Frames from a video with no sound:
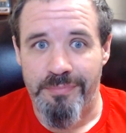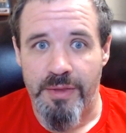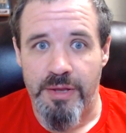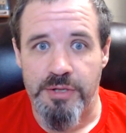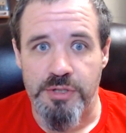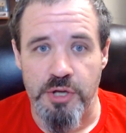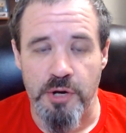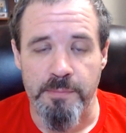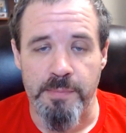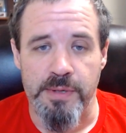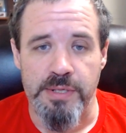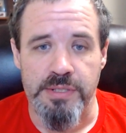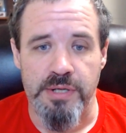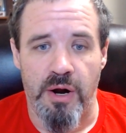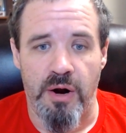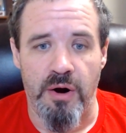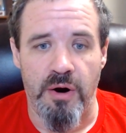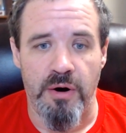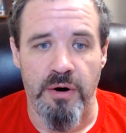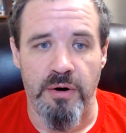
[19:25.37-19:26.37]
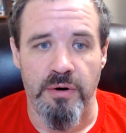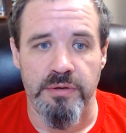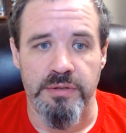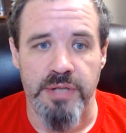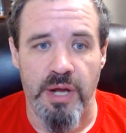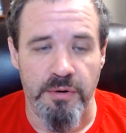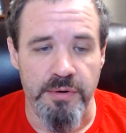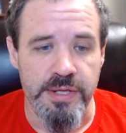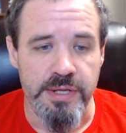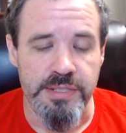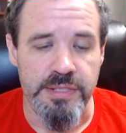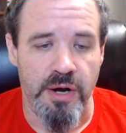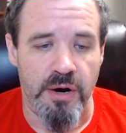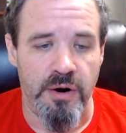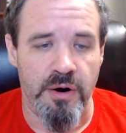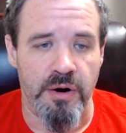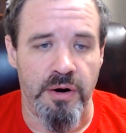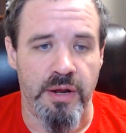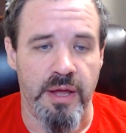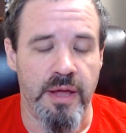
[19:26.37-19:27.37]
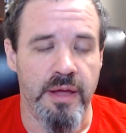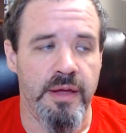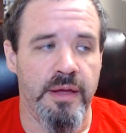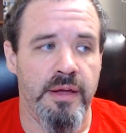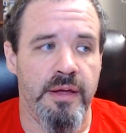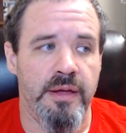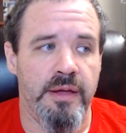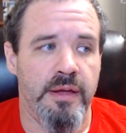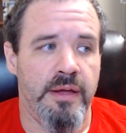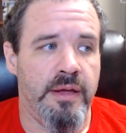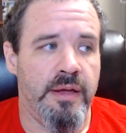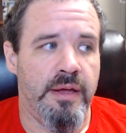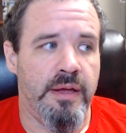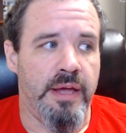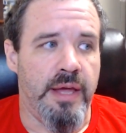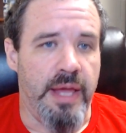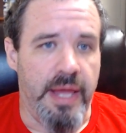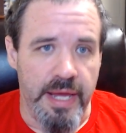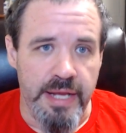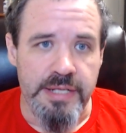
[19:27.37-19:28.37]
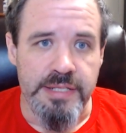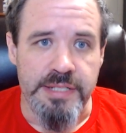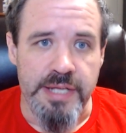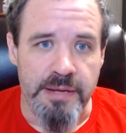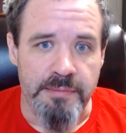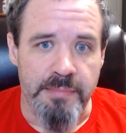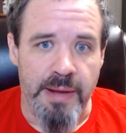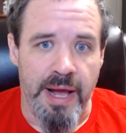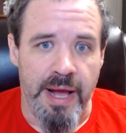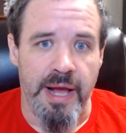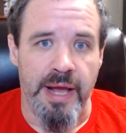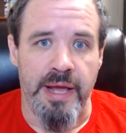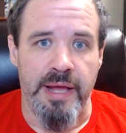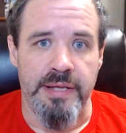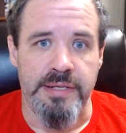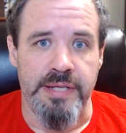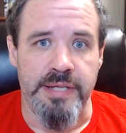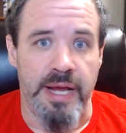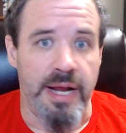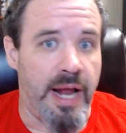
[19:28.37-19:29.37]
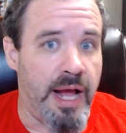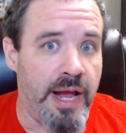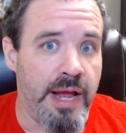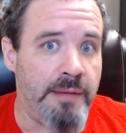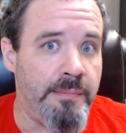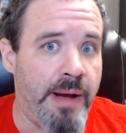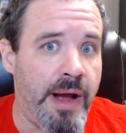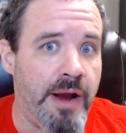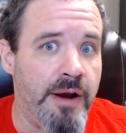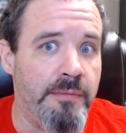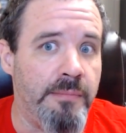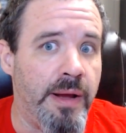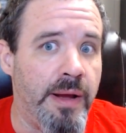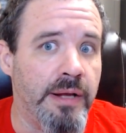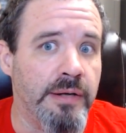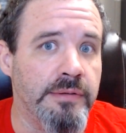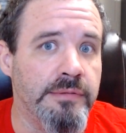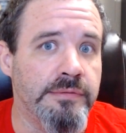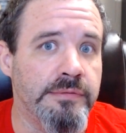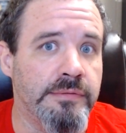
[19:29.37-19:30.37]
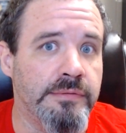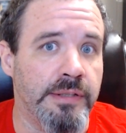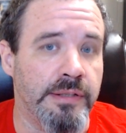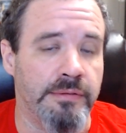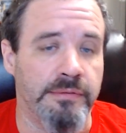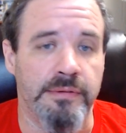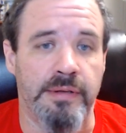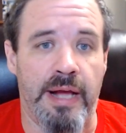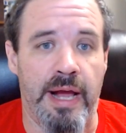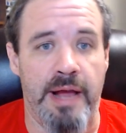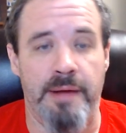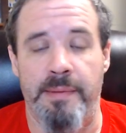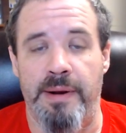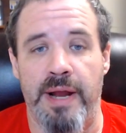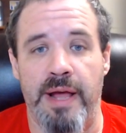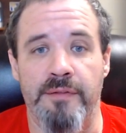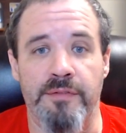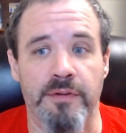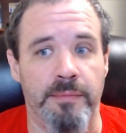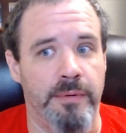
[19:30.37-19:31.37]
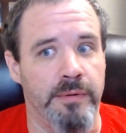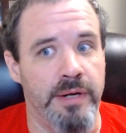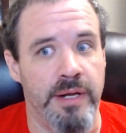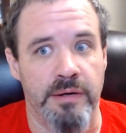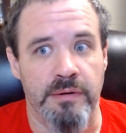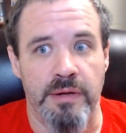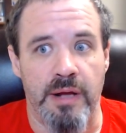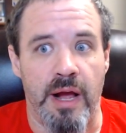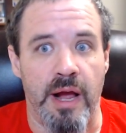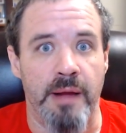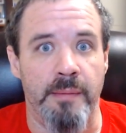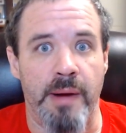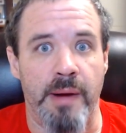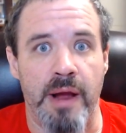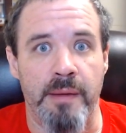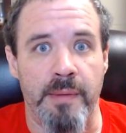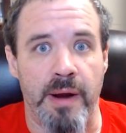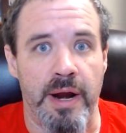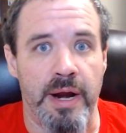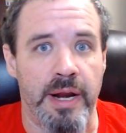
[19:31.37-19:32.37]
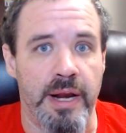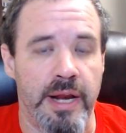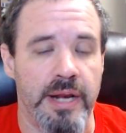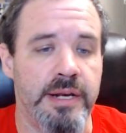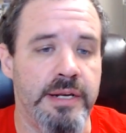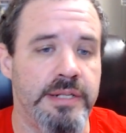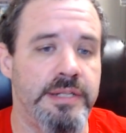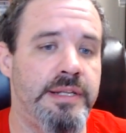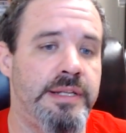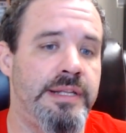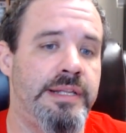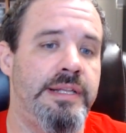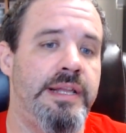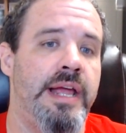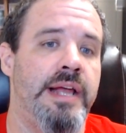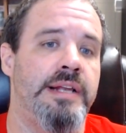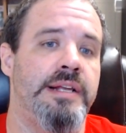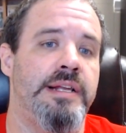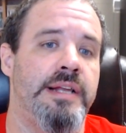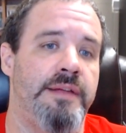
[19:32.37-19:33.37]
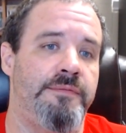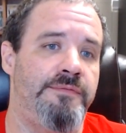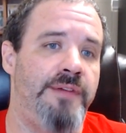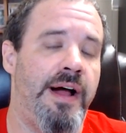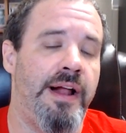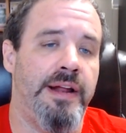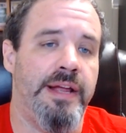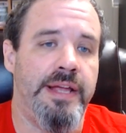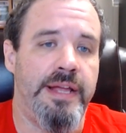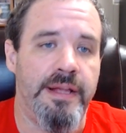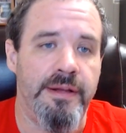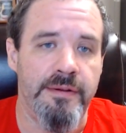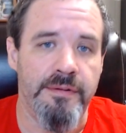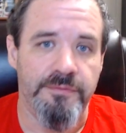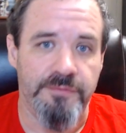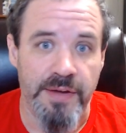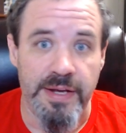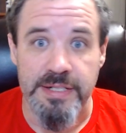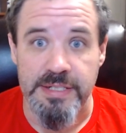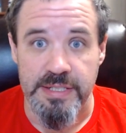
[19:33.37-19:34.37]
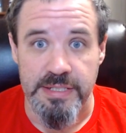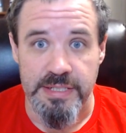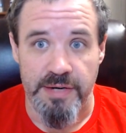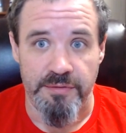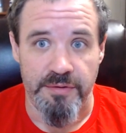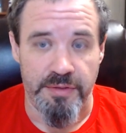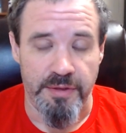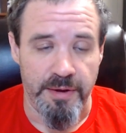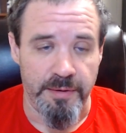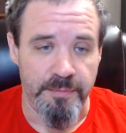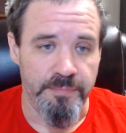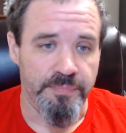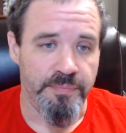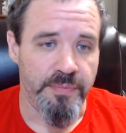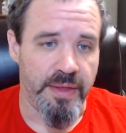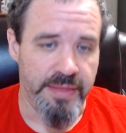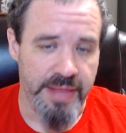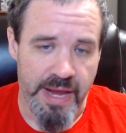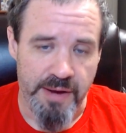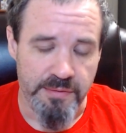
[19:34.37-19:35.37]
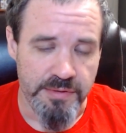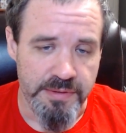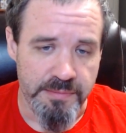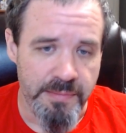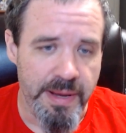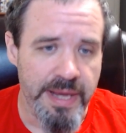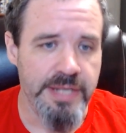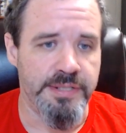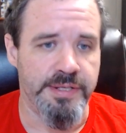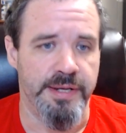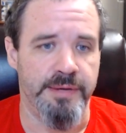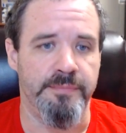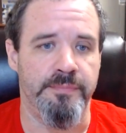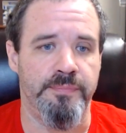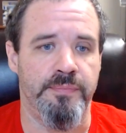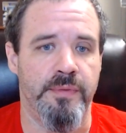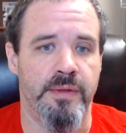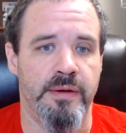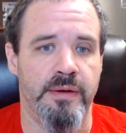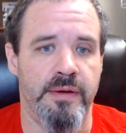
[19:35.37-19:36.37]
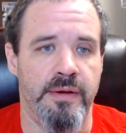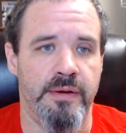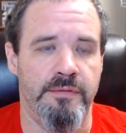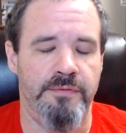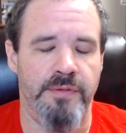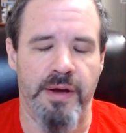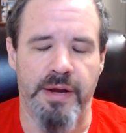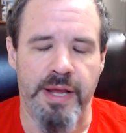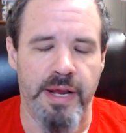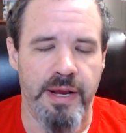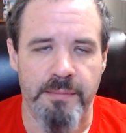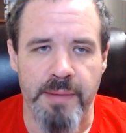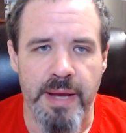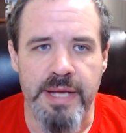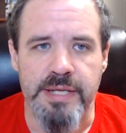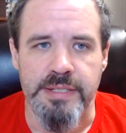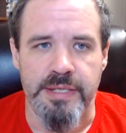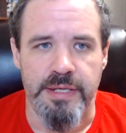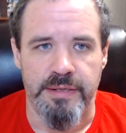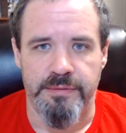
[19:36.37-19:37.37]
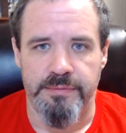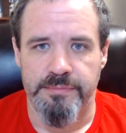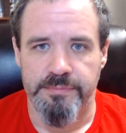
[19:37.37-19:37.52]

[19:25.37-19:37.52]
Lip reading: superstar Tony Stark, ends it by saying, "I am Iron Man." I am inevitable. No, I am Iron Man, and finally fixes everything. That was amazing, fucking amazing.